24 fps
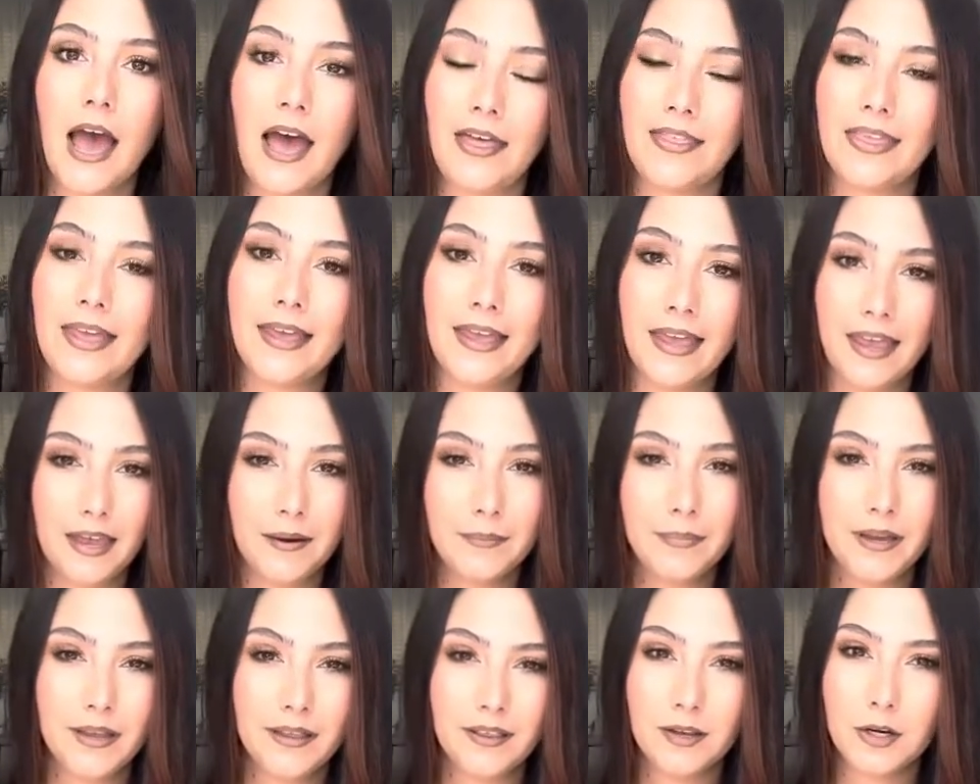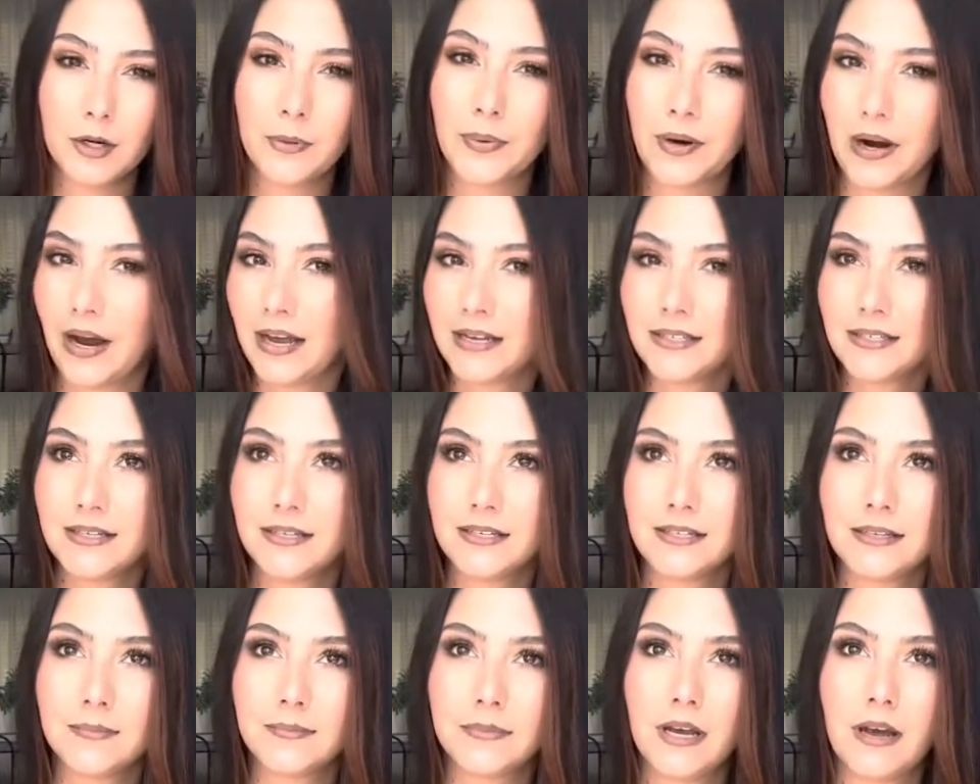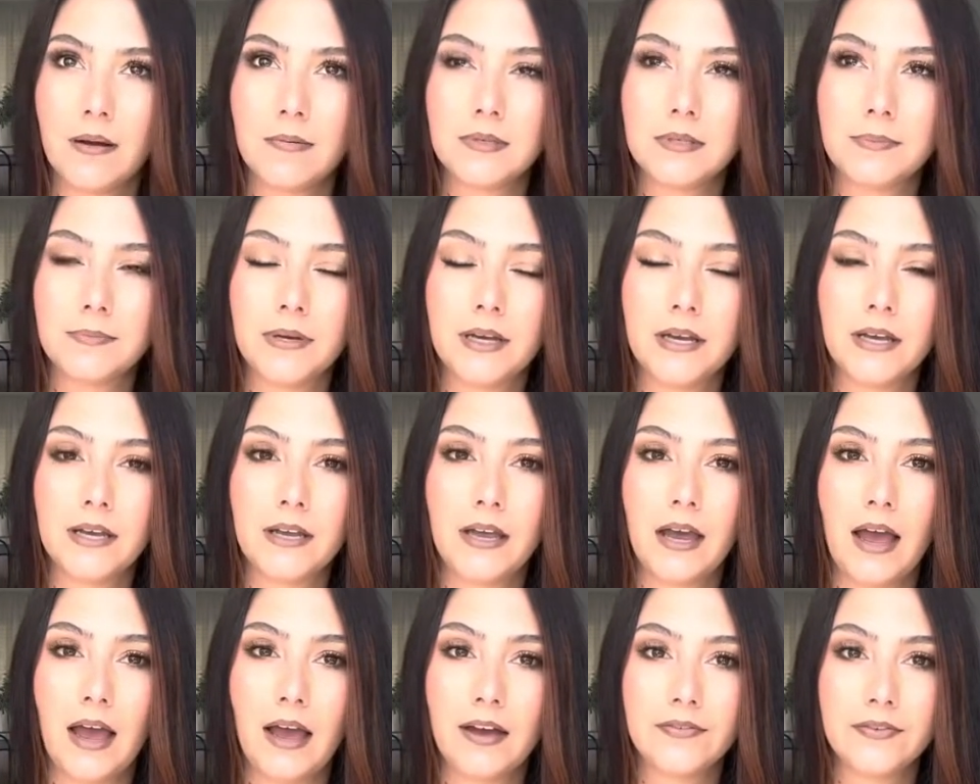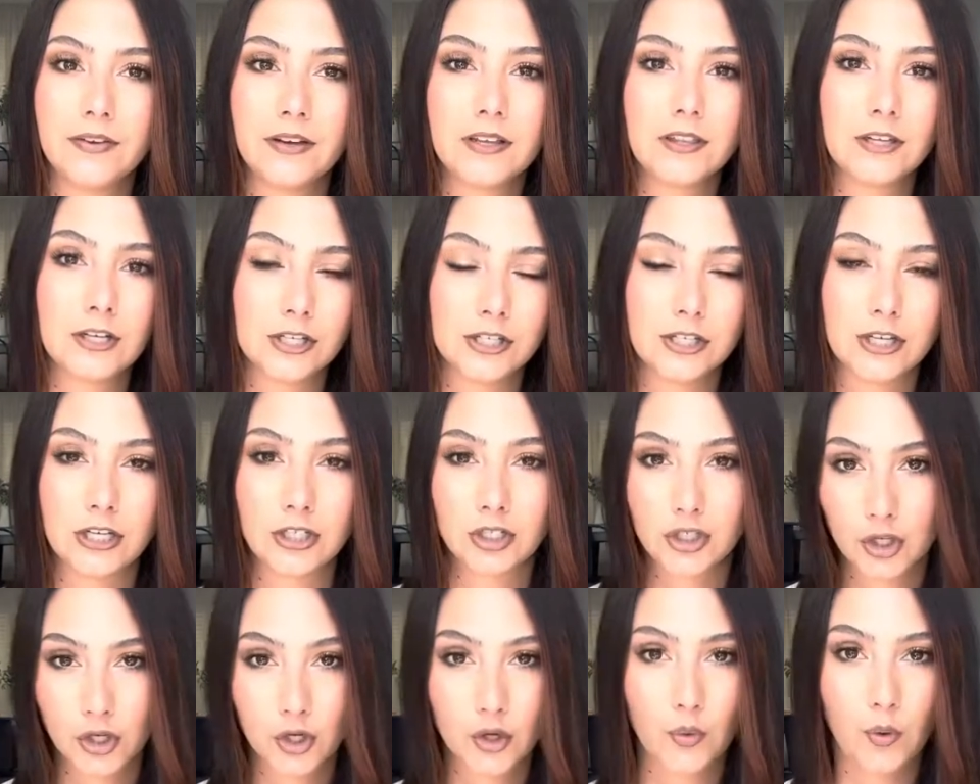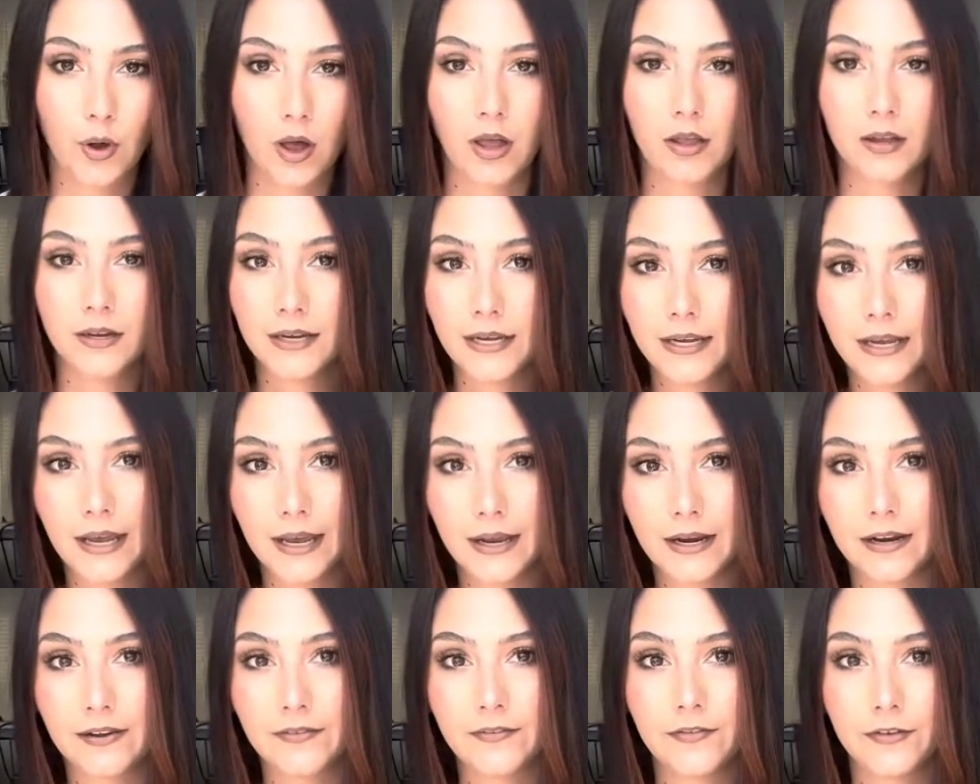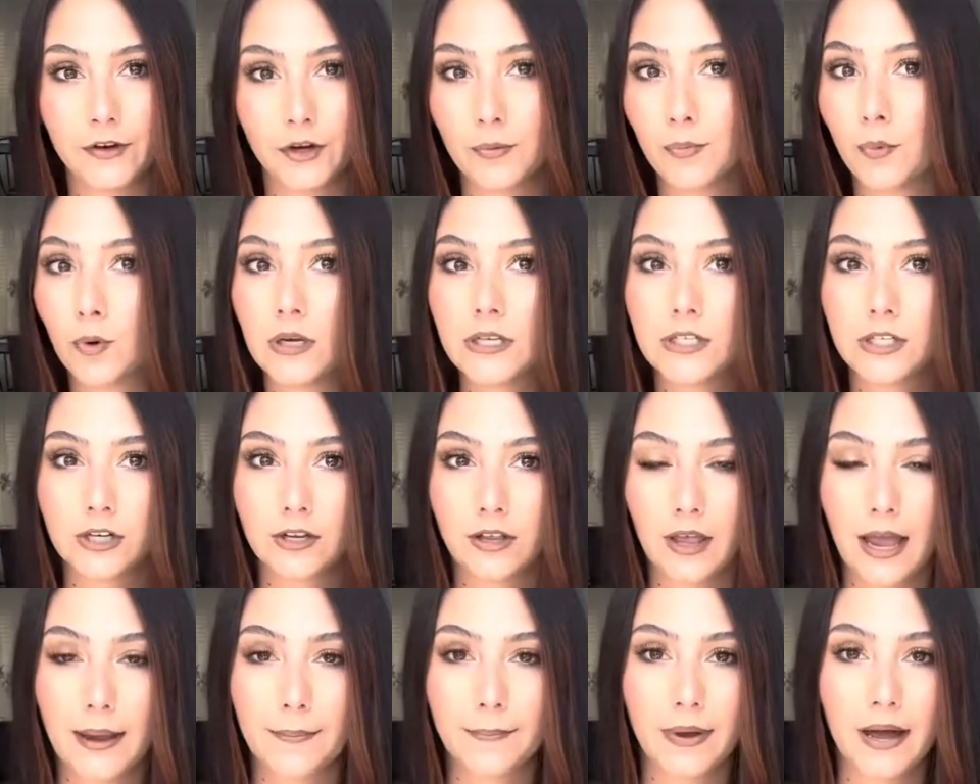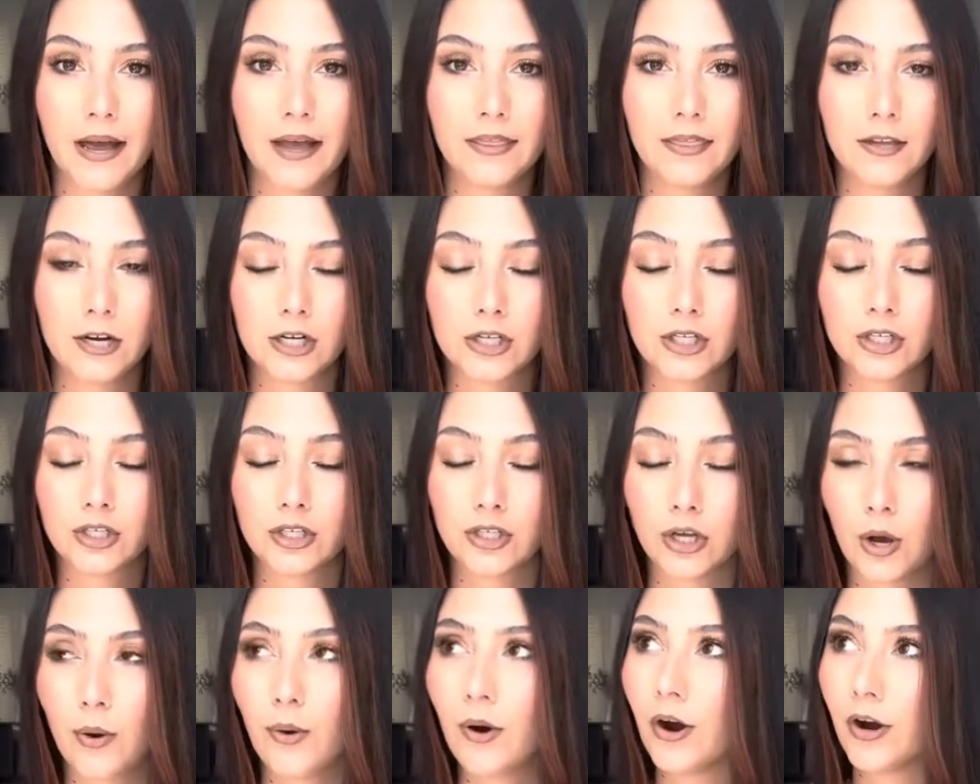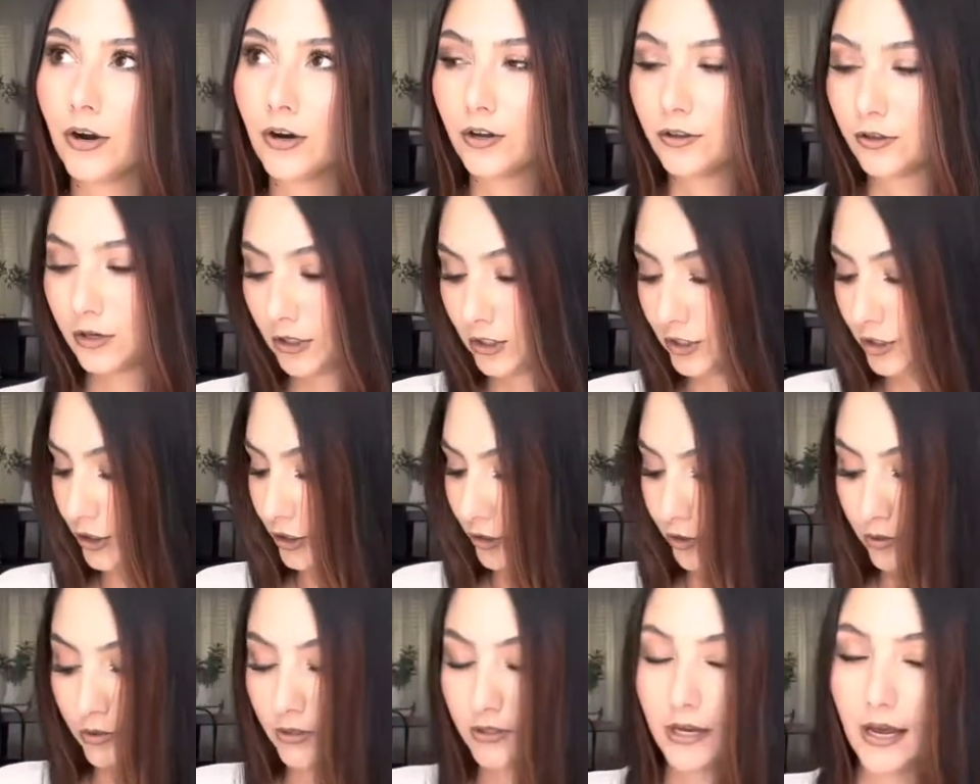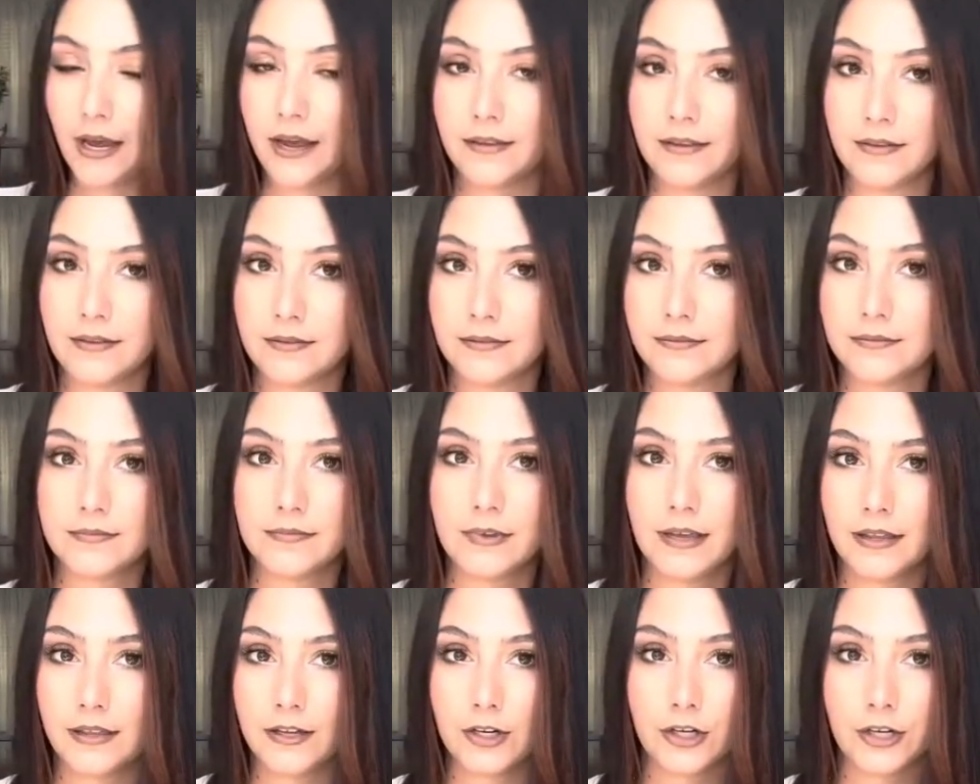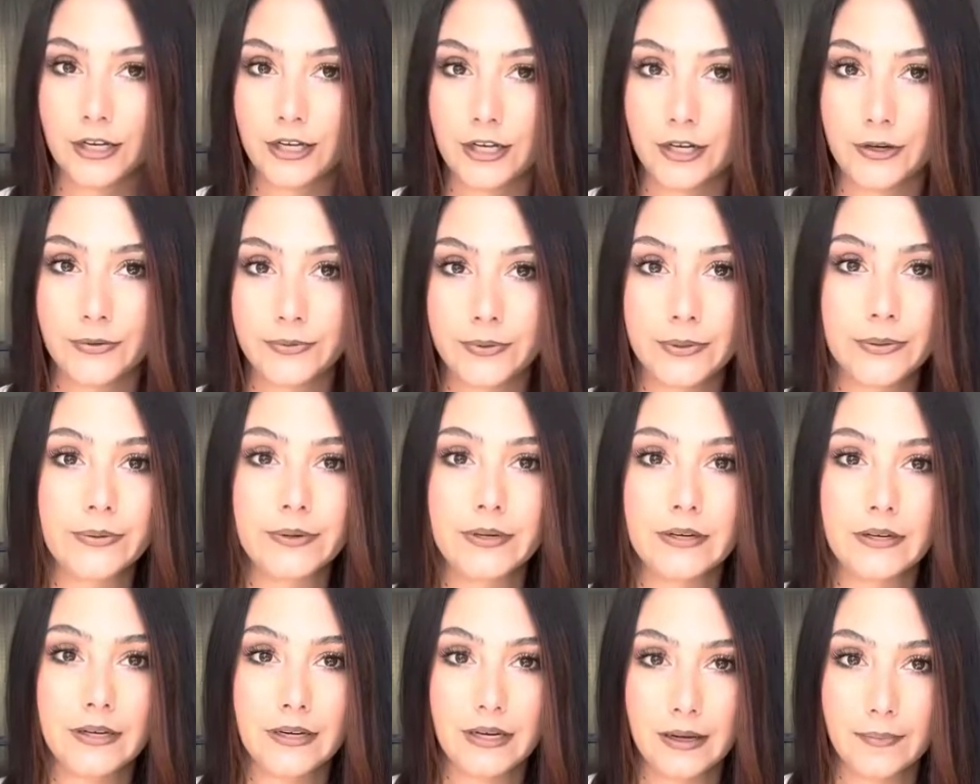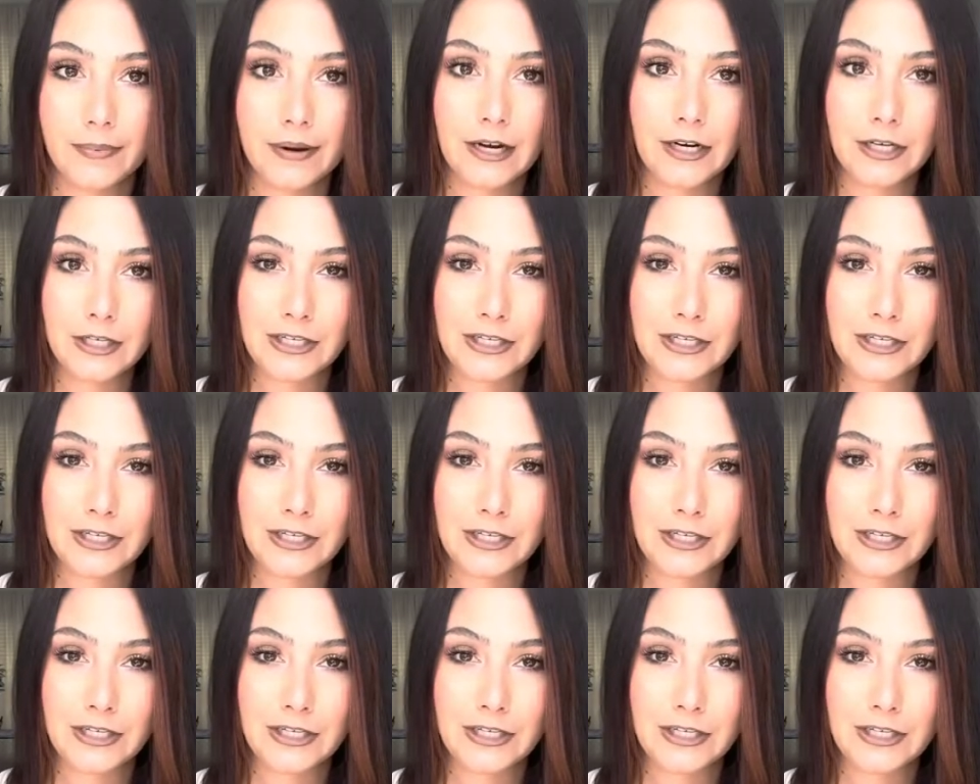They can be a little pricey sometimes, but I feel like they're such good quality. And if your boys are like mine, they're so hard on their shoes that they literally can ruin any pair of